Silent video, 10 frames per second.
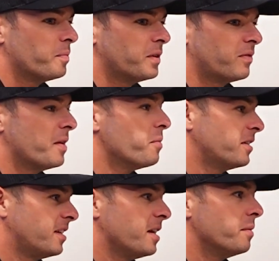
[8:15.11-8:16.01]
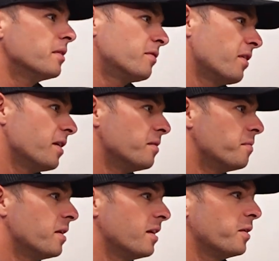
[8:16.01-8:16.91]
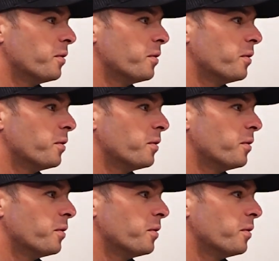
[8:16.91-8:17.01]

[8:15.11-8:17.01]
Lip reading: defend my team, defend me,